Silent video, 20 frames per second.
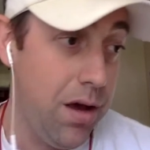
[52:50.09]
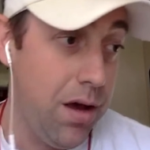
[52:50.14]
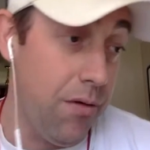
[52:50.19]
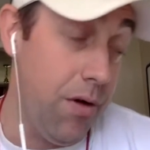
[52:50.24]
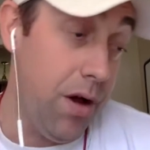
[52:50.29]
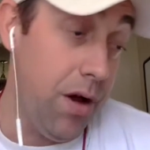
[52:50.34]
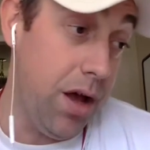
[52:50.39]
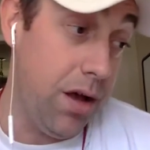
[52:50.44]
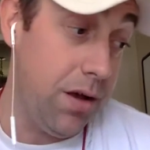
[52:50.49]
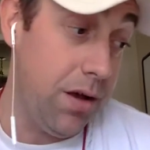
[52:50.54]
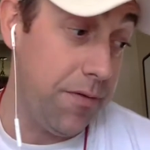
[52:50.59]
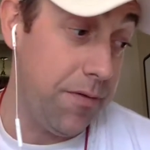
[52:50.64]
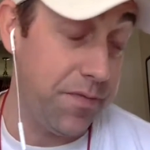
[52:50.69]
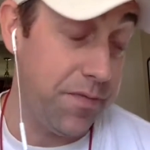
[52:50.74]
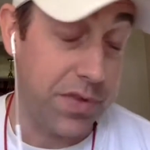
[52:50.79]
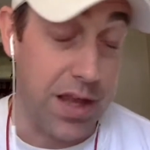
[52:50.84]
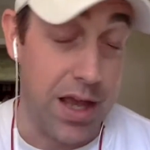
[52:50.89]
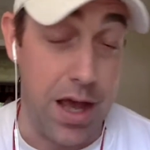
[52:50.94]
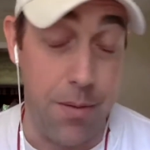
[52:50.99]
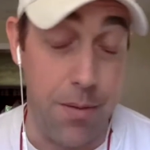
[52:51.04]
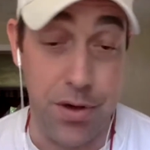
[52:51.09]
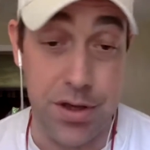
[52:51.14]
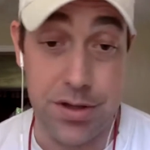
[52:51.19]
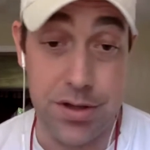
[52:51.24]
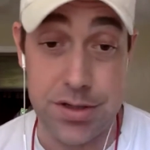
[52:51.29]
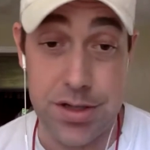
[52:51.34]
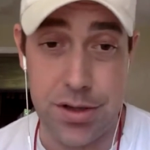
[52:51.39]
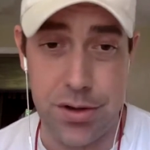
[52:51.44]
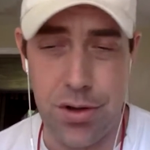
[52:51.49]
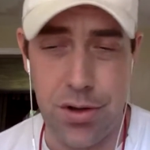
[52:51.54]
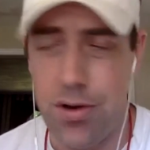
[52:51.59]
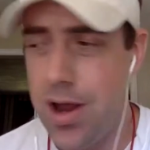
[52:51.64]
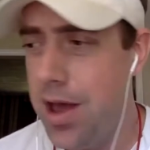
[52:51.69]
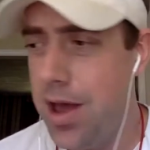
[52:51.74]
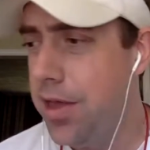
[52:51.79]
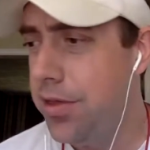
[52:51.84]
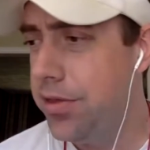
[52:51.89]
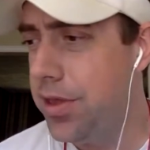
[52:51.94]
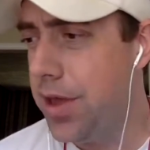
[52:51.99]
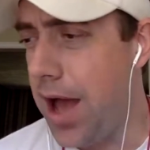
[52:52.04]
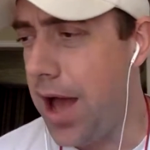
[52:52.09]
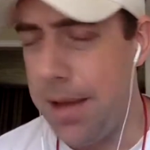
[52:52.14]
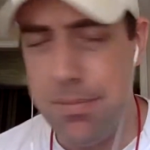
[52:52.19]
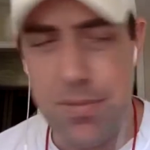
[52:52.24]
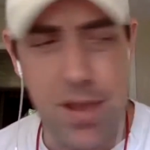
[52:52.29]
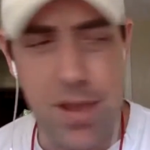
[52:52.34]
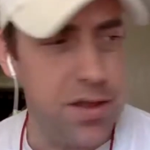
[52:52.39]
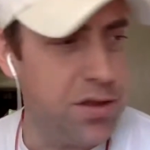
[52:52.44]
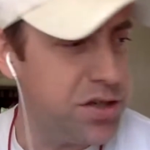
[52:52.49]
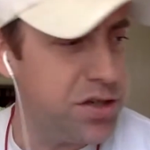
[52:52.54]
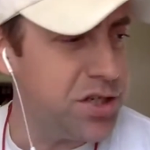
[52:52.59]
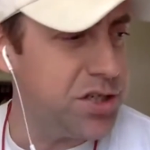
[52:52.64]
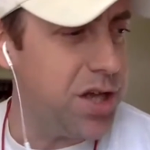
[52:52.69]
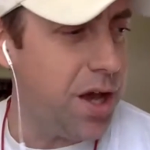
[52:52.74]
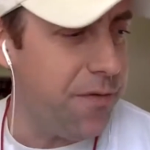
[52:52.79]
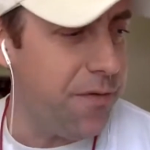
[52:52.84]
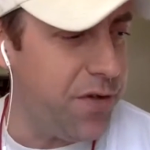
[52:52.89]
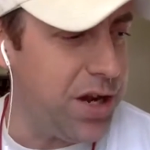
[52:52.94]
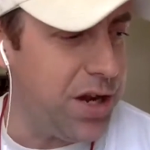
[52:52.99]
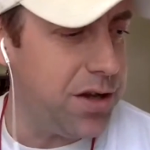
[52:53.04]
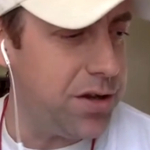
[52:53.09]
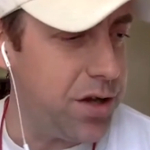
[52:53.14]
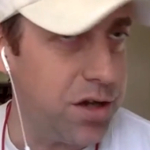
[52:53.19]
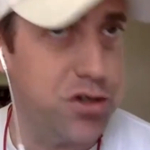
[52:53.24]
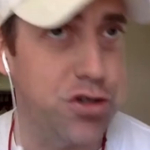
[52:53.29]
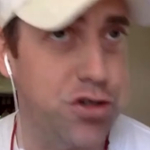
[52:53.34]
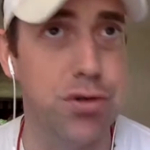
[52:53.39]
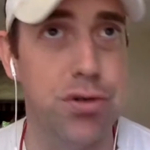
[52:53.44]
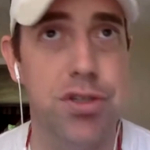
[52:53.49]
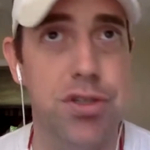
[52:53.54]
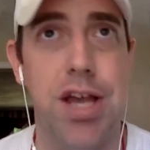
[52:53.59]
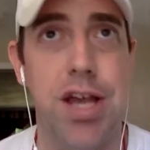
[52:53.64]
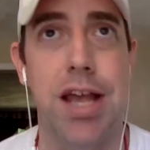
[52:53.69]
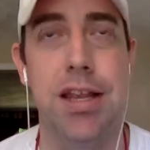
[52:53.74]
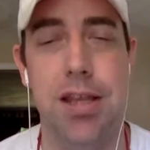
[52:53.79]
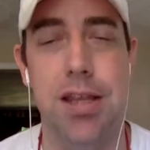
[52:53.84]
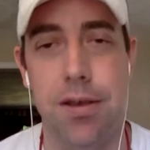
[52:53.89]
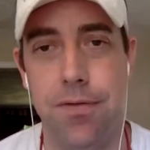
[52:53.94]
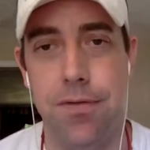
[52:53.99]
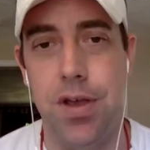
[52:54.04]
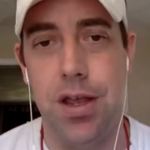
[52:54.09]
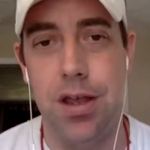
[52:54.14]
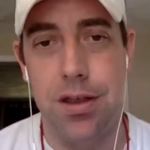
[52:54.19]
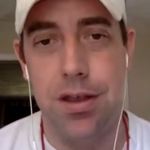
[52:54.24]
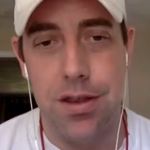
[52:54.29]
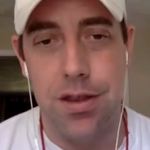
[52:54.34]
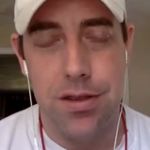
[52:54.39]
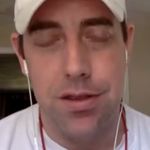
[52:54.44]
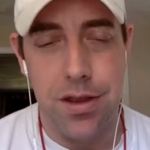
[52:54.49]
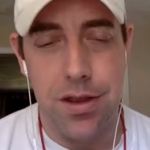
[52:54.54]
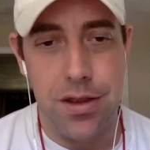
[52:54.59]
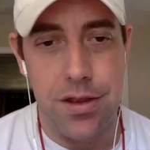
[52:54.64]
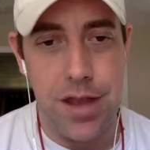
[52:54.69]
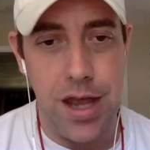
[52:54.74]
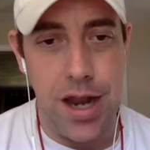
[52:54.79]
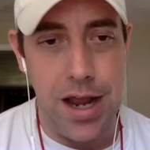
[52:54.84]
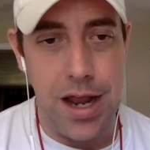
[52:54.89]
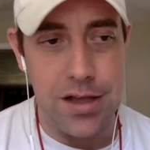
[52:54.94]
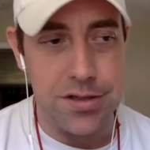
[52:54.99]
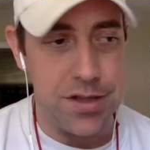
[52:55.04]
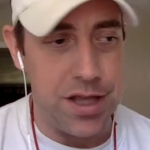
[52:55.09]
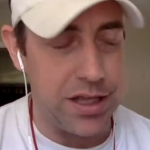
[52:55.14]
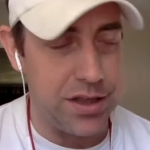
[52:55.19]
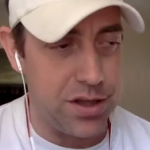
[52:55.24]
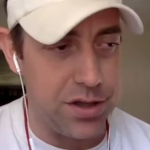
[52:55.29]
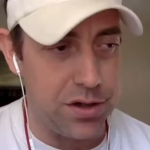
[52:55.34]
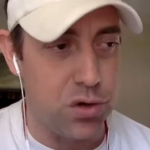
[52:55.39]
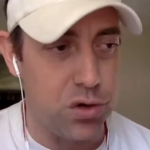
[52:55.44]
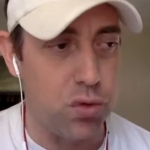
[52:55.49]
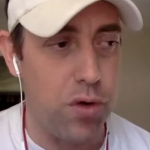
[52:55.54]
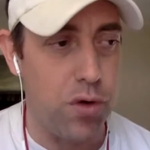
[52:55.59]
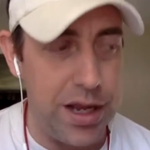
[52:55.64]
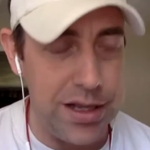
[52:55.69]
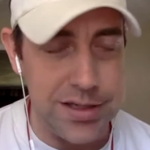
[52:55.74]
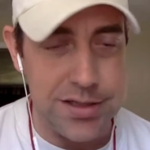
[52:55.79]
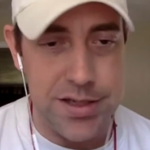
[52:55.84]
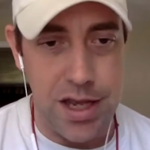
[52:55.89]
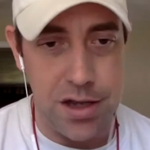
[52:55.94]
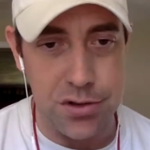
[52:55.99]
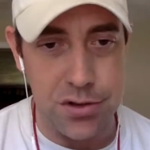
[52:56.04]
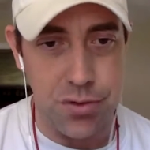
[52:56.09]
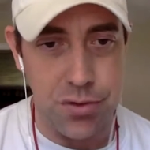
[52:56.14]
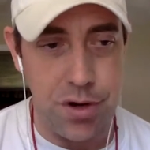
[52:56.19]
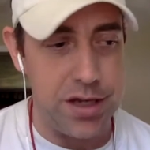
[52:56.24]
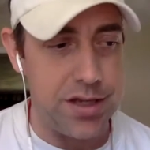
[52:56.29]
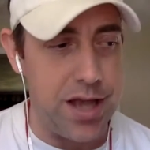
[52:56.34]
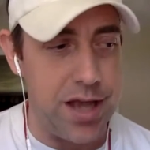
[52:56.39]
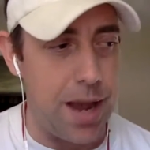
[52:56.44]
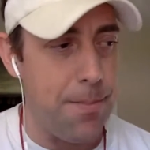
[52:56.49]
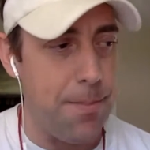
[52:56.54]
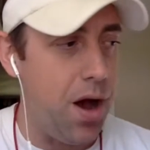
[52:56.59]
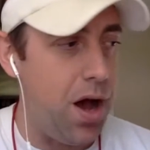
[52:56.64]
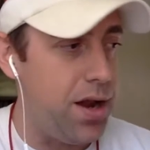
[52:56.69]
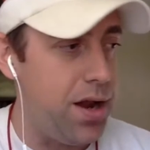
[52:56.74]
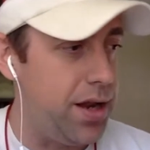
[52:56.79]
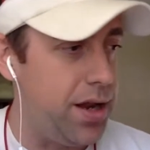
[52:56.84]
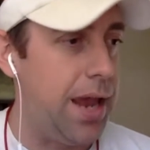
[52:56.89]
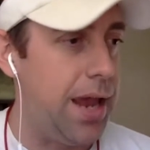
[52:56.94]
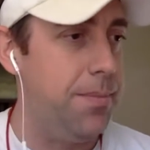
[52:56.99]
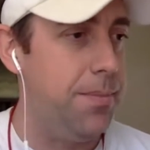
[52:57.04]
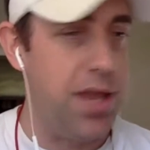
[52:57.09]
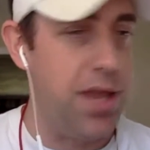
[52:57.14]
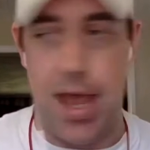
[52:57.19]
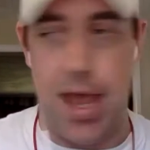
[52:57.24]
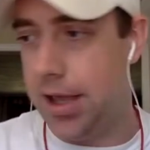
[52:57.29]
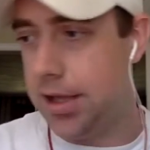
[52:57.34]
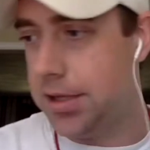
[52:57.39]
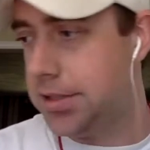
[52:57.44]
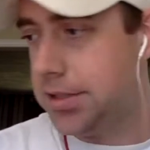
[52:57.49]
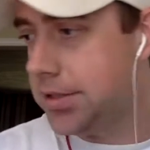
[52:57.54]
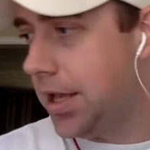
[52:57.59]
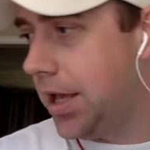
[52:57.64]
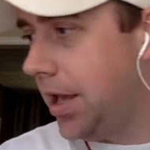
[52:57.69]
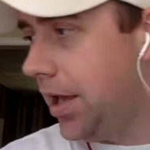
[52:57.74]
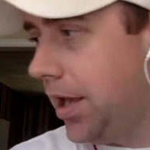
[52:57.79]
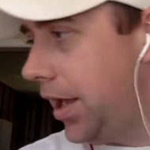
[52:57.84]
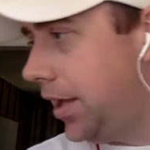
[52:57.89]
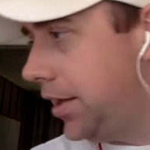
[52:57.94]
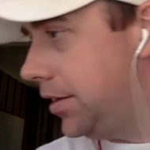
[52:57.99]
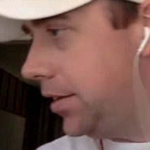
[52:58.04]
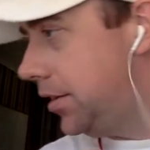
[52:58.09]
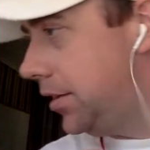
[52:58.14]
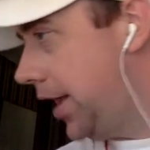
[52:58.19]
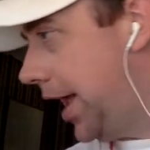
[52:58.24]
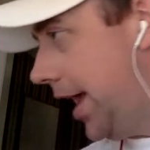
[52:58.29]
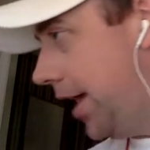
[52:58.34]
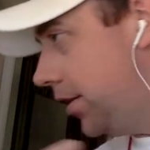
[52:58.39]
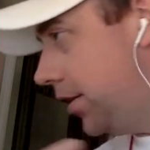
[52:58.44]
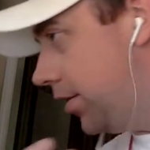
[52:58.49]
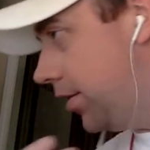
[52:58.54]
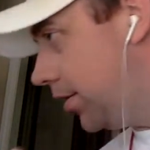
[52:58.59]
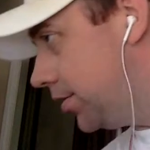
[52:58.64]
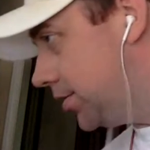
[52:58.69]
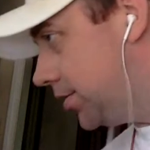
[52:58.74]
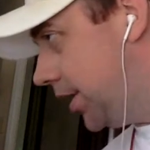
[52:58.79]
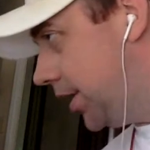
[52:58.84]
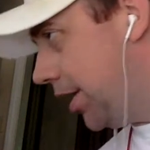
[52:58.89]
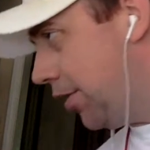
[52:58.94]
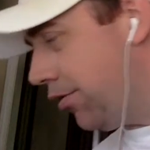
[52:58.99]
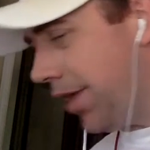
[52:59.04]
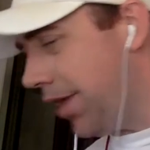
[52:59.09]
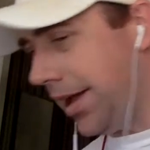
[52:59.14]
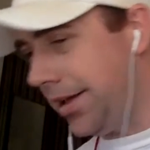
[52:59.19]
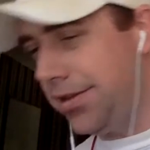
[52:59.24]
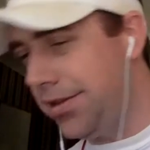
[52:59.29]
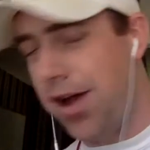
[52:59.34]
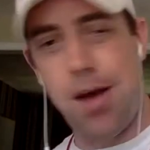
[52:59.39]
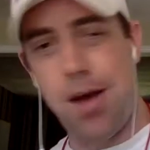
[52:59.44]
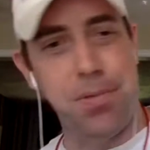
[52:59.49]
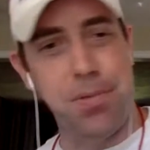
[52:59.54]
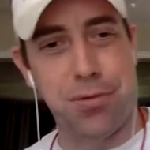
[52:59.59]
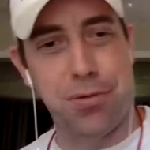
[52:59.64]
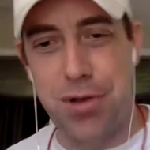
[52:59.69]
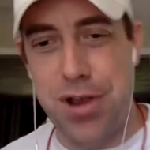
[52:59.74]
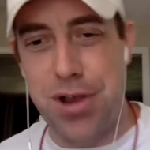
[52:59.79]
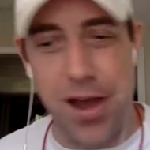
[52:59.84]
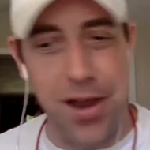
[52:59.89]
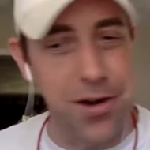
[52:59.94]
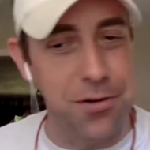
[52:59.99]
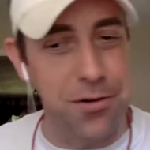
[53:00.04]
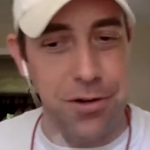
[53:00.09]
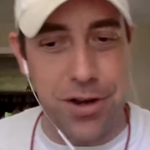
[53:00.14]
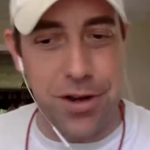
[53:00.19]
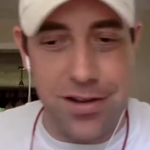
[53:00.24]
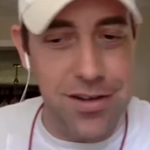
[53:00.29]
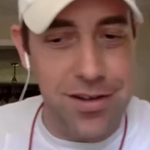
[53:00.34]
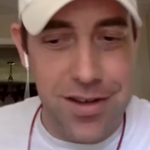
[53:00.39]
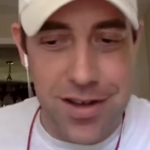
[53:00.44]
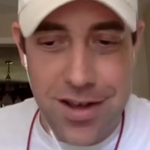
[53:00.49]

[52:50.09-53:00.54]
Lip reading: Well, how about you do the stuff in Industrial Scientific that has like the great sales ranks? I bought name tags and lanyards, and they were like top 300,